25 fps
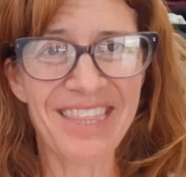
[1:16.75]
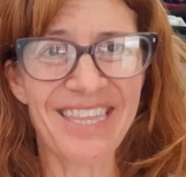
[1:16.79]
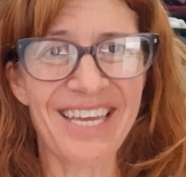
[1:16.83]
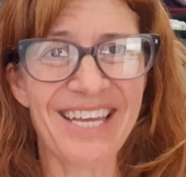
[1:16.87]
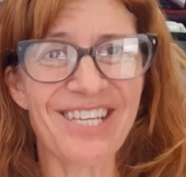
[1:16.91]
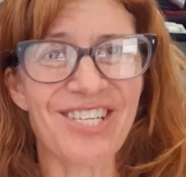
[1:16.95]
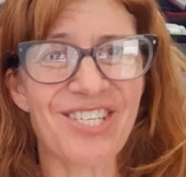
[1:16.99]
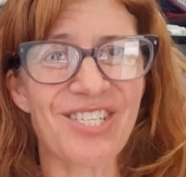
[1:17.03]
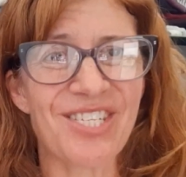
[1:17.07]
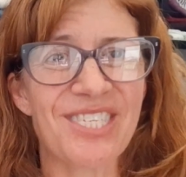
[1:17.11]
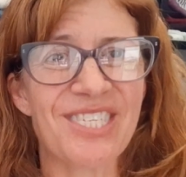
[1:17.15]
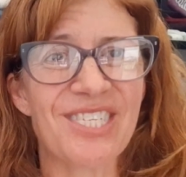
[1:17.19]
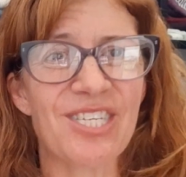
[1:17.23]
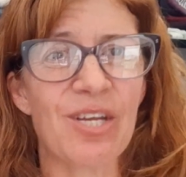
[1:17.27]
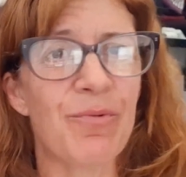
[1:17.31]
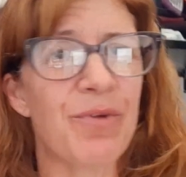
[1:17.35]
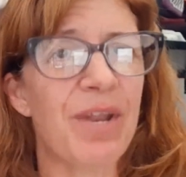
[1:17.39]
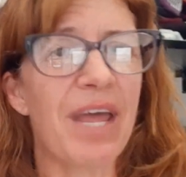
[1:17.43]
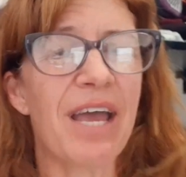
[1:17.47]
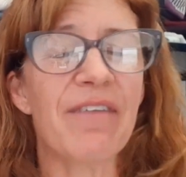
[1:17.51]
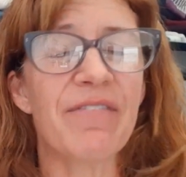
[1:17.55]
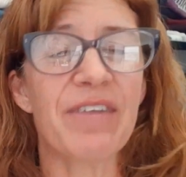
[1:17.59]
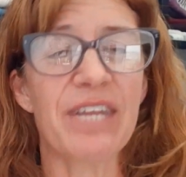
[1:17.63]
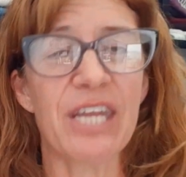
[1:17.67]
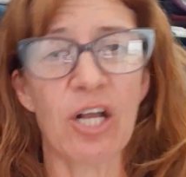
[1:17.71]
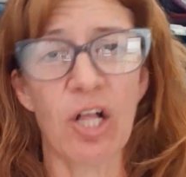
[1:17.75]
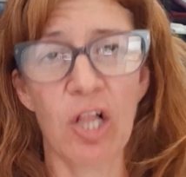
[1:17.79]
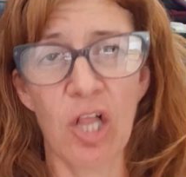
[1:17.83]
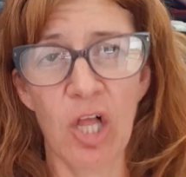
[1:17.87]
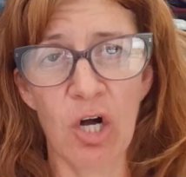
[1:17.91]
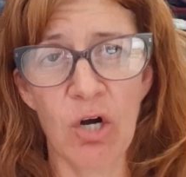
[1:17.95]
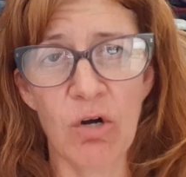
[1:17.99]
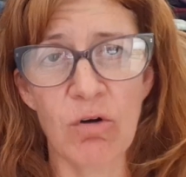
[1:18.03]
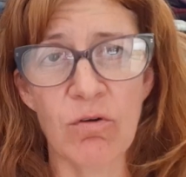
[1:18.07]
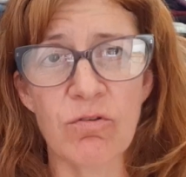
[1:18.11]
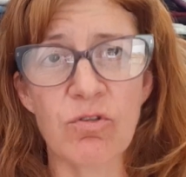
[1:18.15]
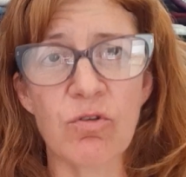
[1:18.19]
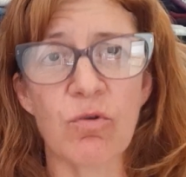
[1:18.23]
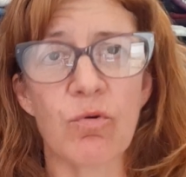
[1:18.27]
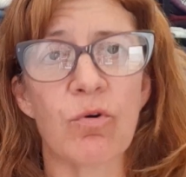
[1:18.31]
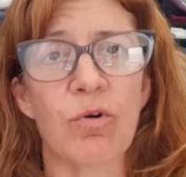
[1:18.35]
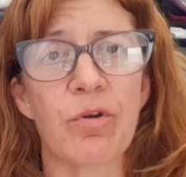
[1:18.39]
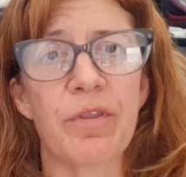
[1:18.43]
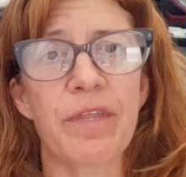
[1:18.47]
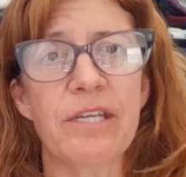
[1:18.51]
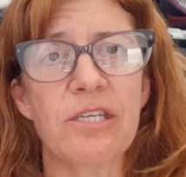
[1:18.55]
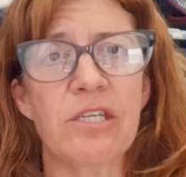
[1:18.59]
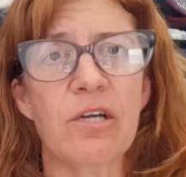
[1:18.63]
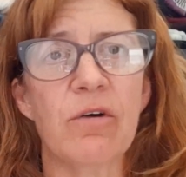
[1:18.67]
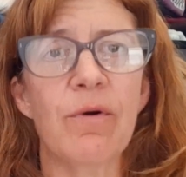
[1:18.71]
They just don't have any clothes or
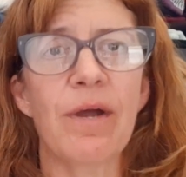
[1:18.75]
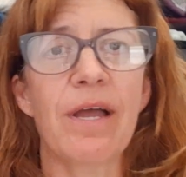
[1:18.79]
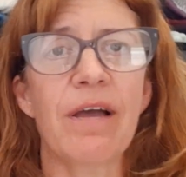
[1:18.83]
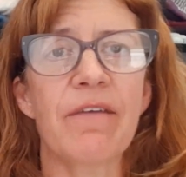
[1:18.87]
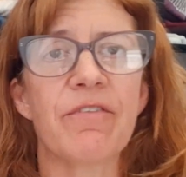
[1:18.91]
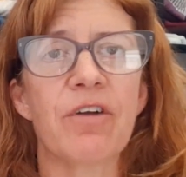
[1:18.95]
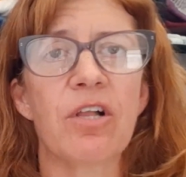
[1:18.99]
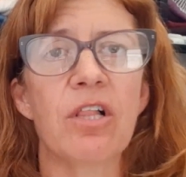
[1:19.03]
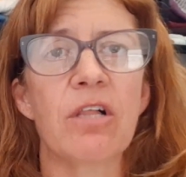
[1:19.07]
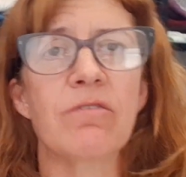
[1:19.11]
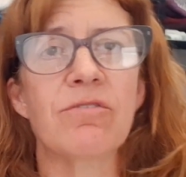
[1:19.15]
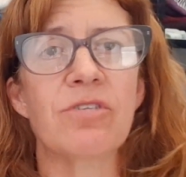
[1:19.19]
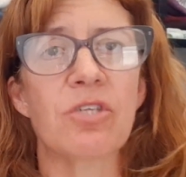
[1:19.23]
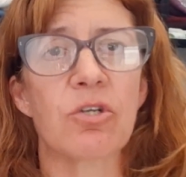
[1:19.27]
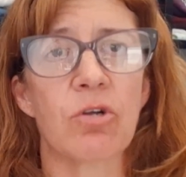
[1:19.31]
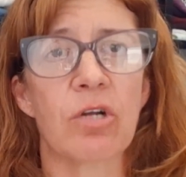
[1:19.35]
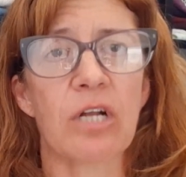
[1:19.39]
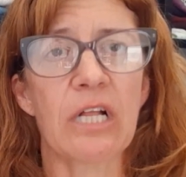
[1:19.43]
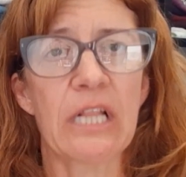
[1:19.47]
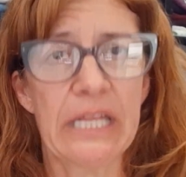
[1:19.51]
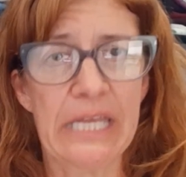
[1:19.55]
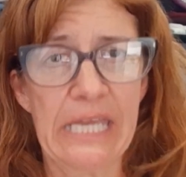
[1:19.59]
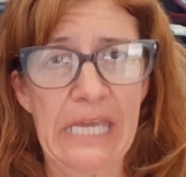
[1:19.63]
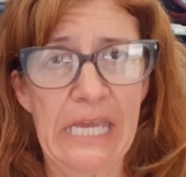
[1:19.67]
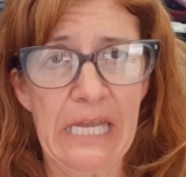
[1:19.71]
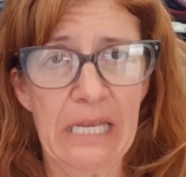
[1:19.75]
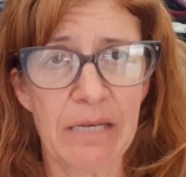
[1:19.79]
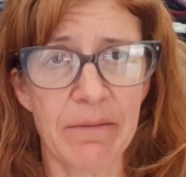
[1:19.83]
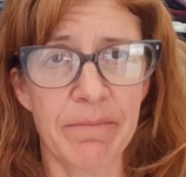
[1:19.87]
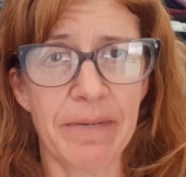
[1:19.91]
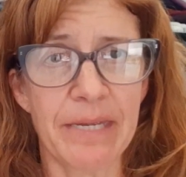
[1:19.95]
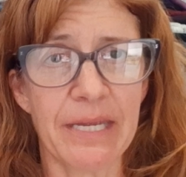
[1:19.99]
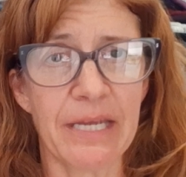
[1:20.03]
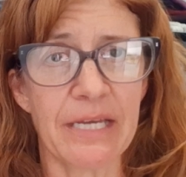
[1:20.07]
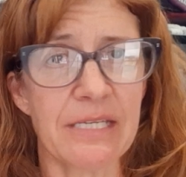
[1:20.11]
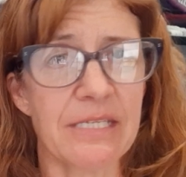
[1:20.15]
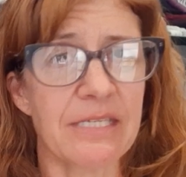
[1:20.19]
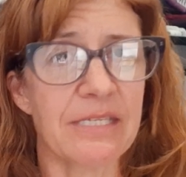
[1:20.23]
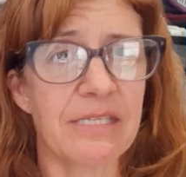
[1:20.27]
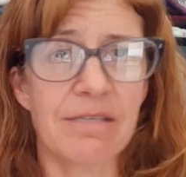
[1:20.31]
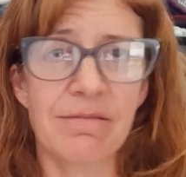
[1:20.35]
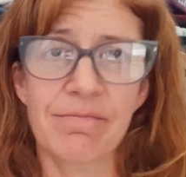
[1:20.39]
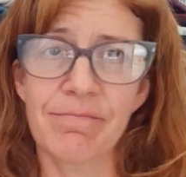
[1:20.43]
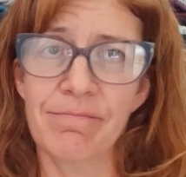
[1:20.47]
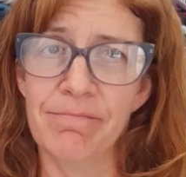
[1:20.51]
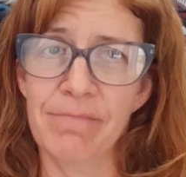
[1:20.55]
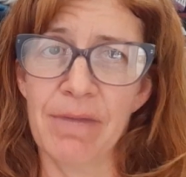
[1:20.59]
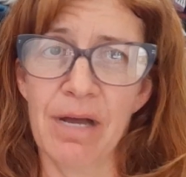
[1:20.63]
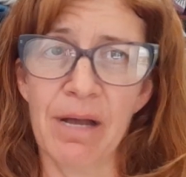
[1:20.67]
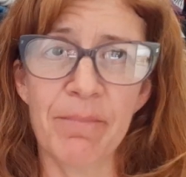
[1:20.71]
they don't have clothes that are clean because
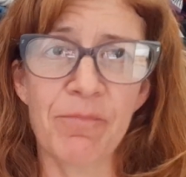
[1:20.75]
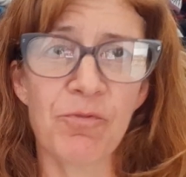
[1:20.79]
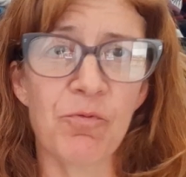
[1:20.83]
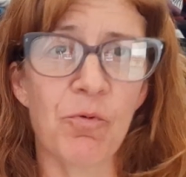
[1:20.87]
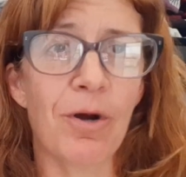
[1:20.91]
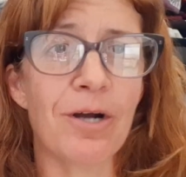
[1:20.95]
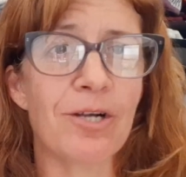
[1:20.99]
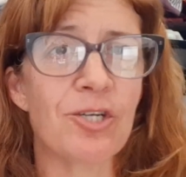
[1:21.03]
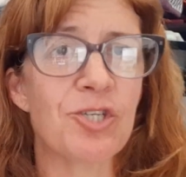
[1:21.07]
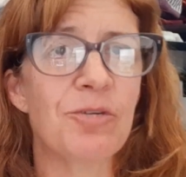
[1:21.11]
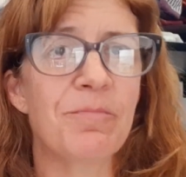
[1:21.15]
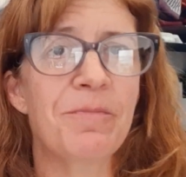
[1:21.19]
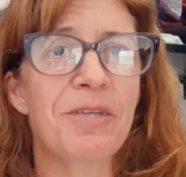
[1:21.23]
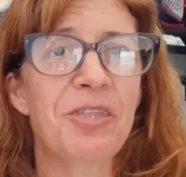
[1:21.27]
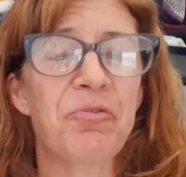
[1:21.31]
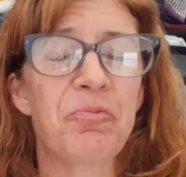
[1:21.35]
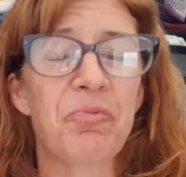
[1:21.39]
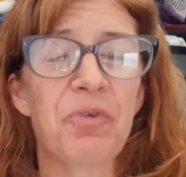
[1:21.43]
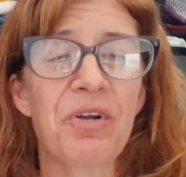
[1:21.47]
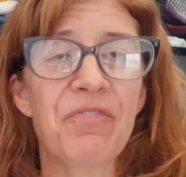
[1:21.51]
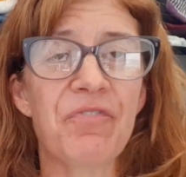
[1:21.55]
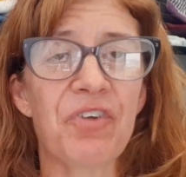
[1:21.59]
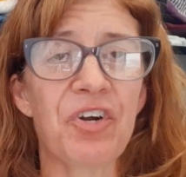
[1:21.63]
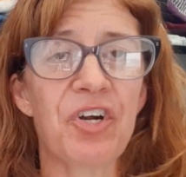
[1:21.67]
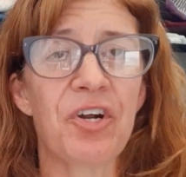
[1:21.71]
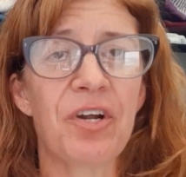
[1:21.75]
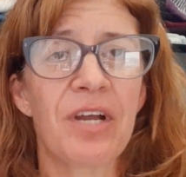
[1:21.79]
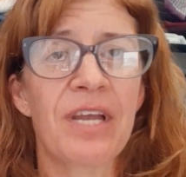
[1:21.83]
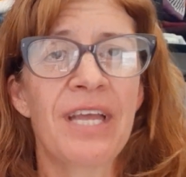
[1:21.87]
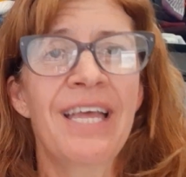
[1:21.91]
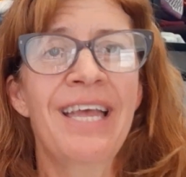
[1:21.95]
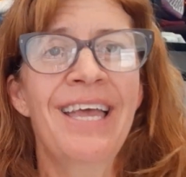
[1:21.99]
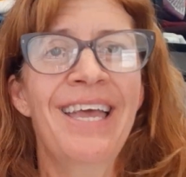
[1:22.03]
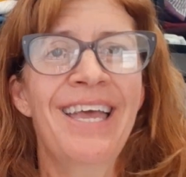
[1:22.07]
mom's washed them in the river